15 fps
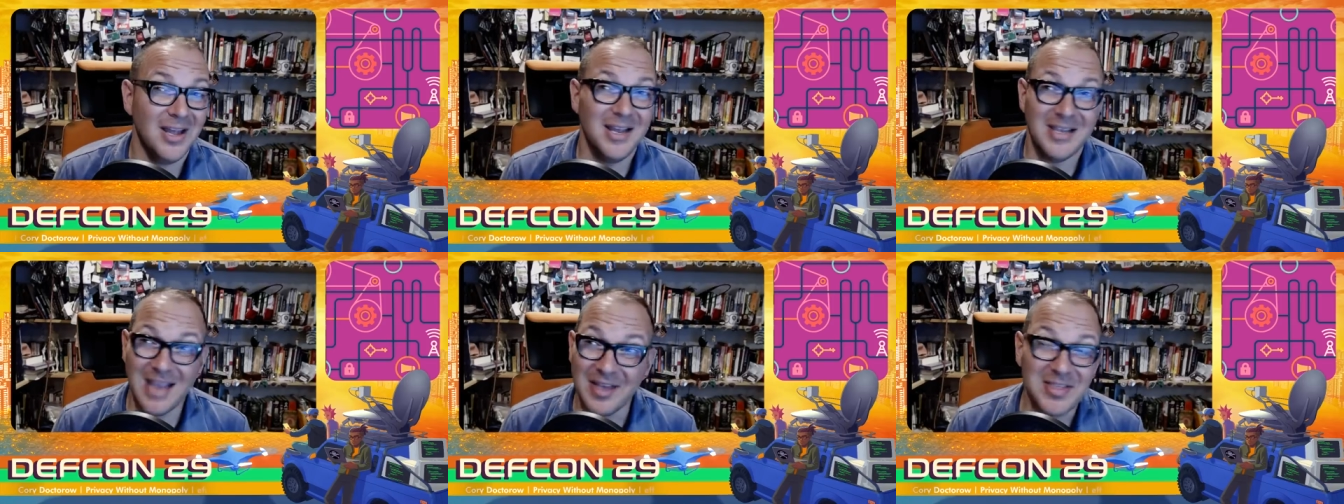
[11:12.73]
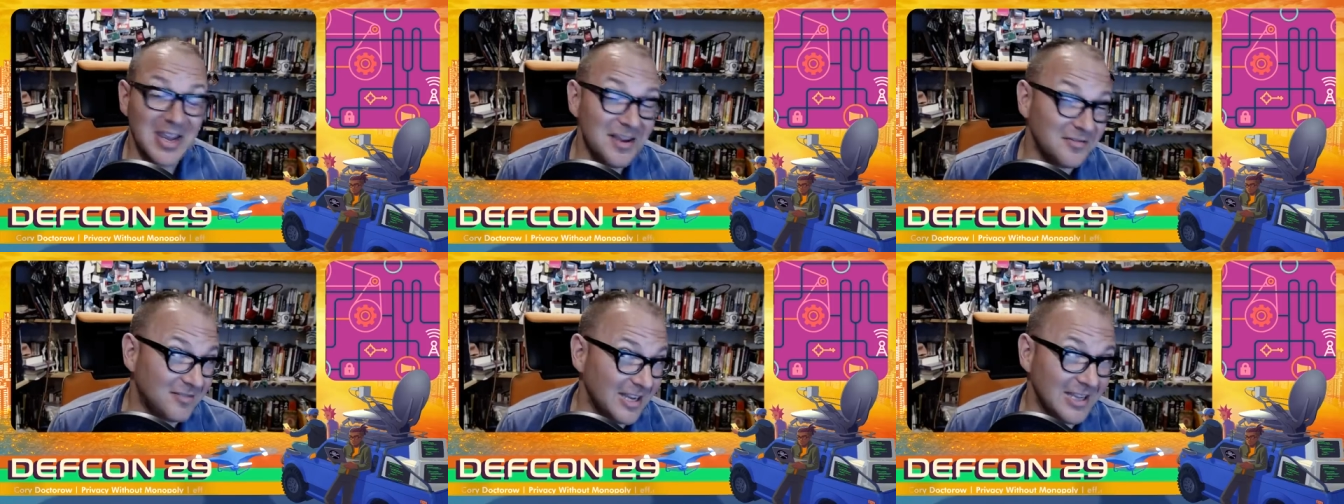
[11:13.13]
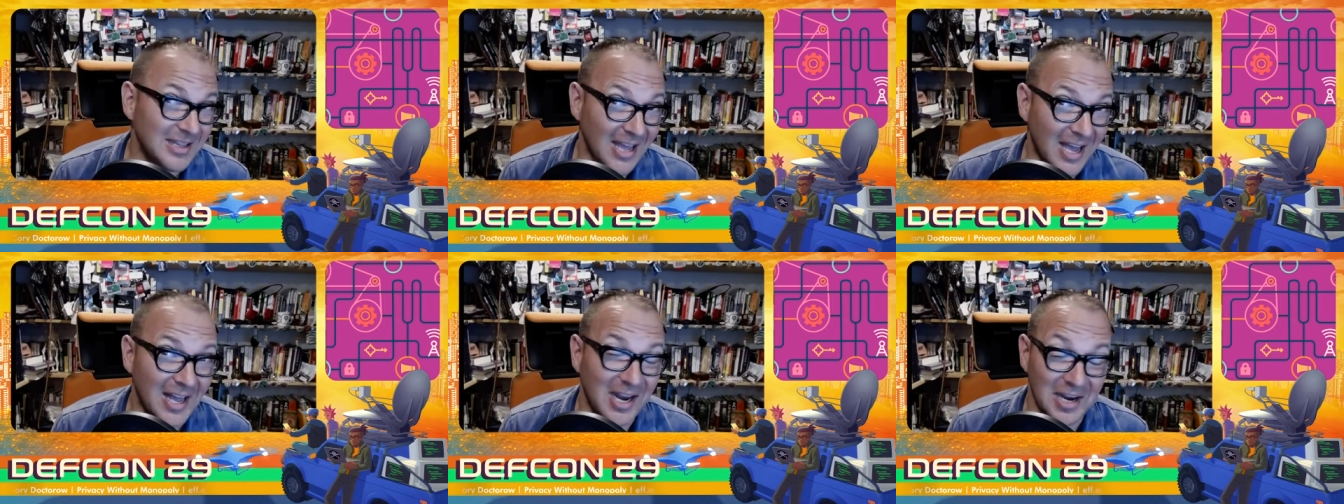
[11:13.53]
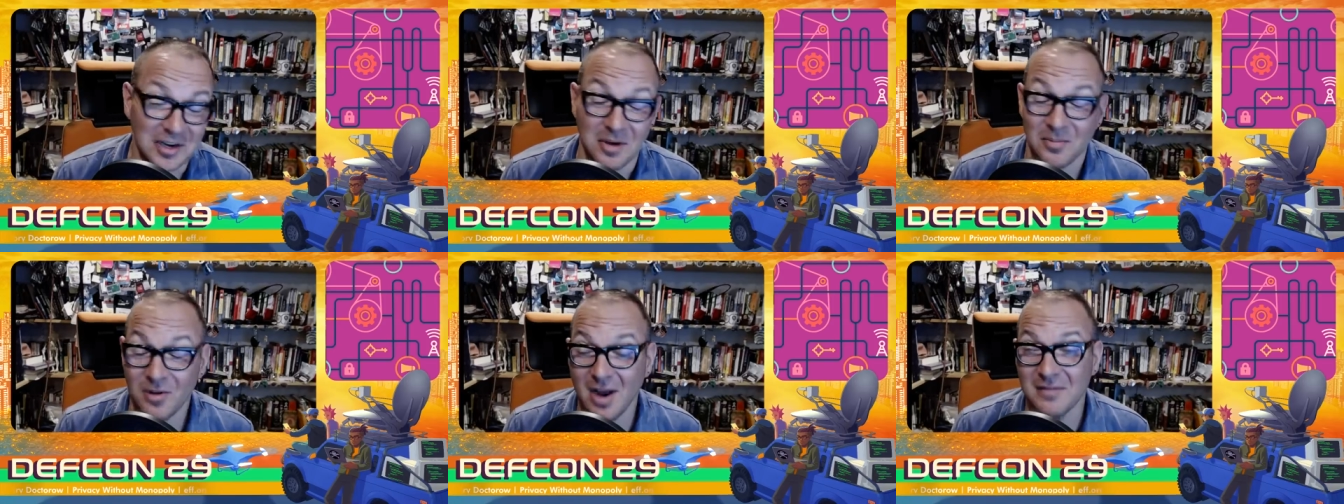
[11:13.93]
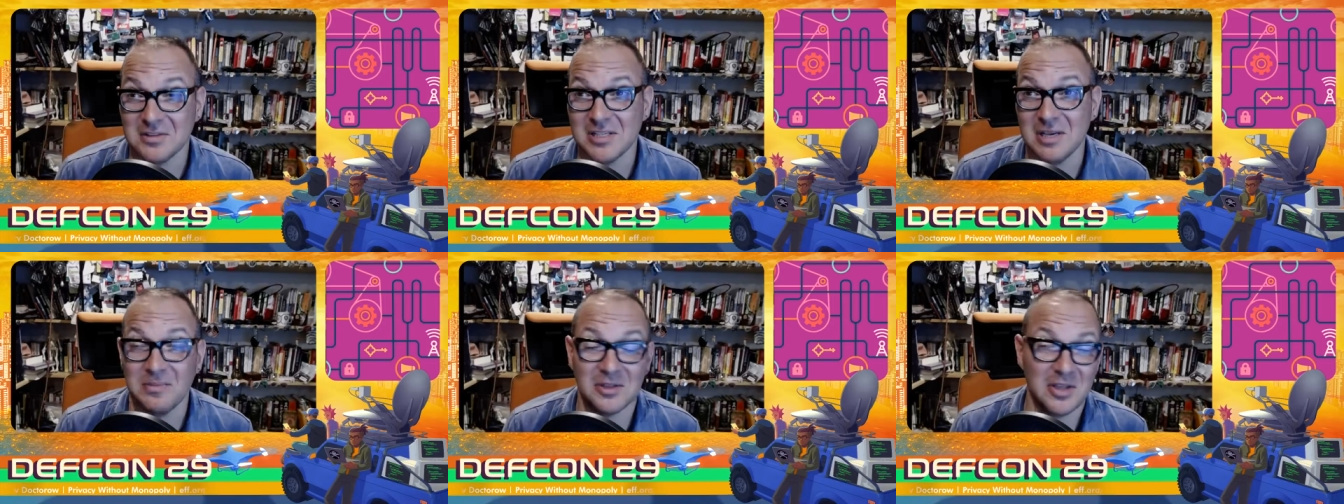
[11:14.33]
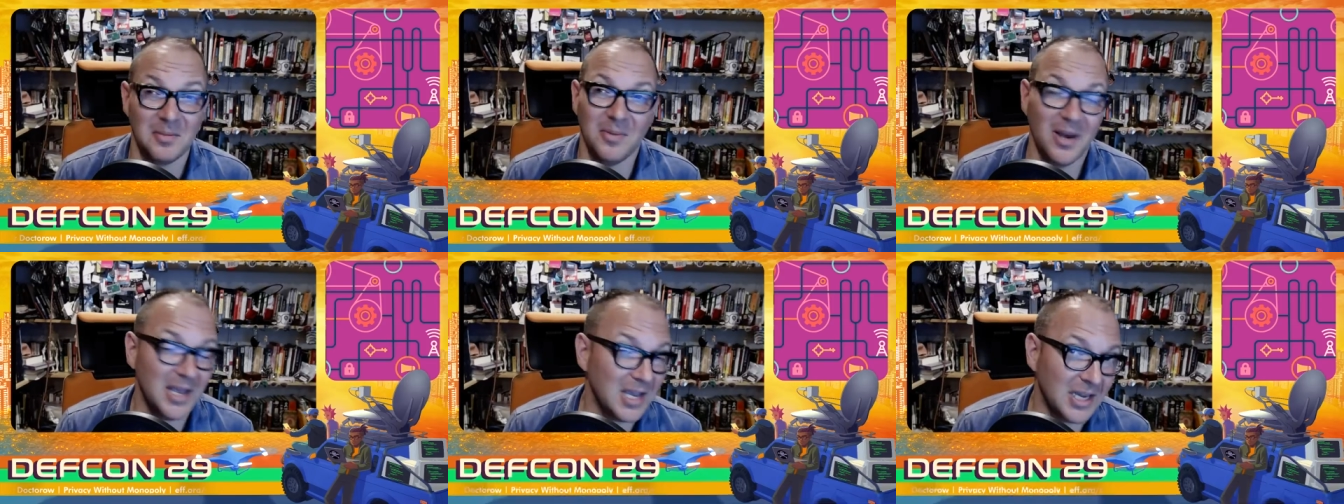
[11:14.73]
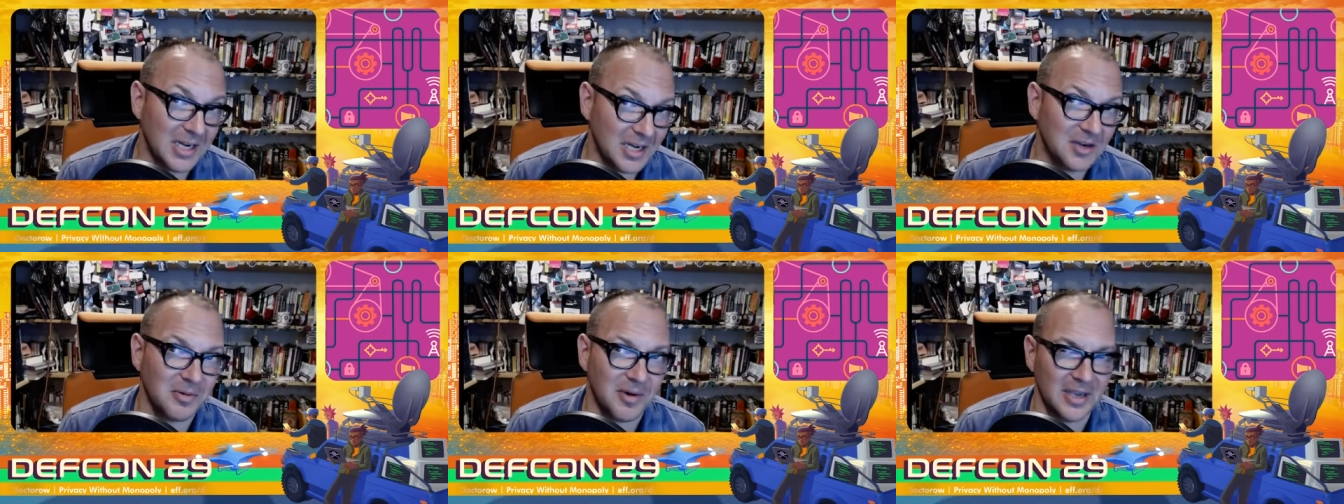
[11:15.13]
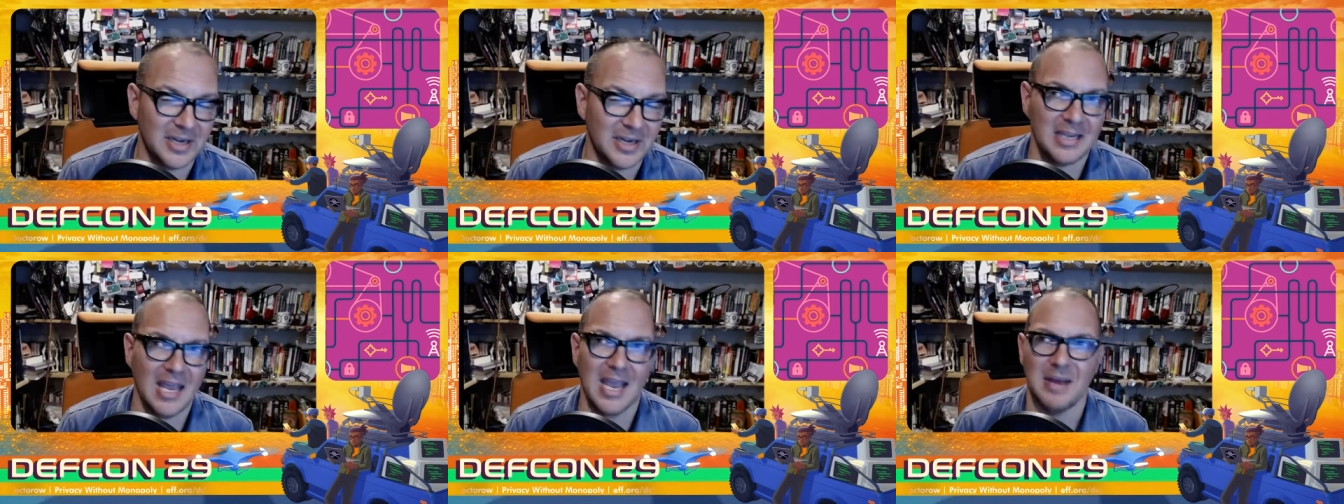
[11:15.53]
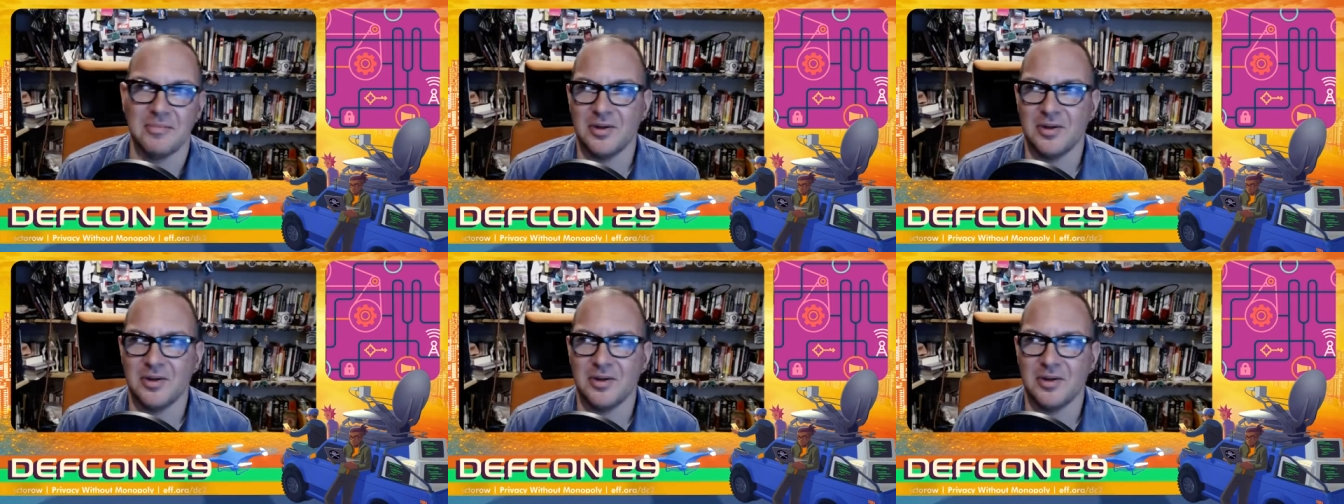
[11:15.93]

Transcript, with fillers: yeah, they invade the hell out of your privacy, but they're playing an iterated game.